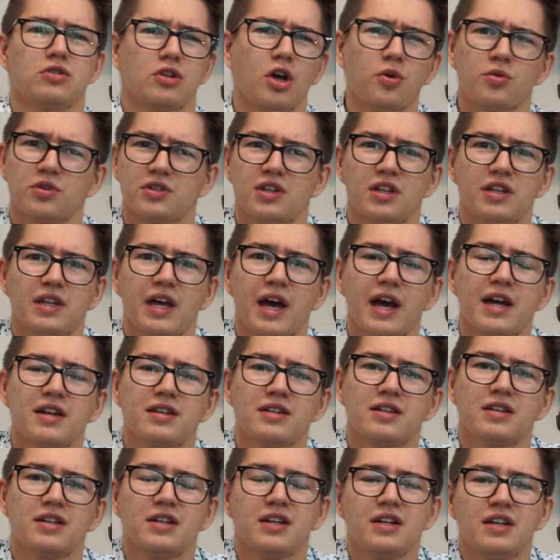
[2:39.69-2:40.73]
lower than that?
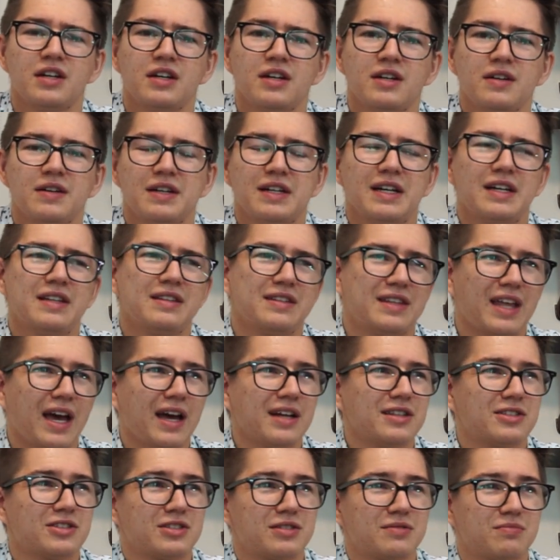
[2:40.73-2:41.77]

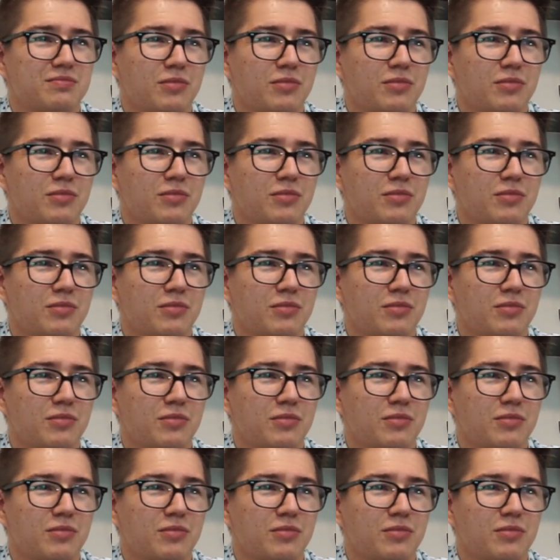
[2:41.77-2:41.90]
That's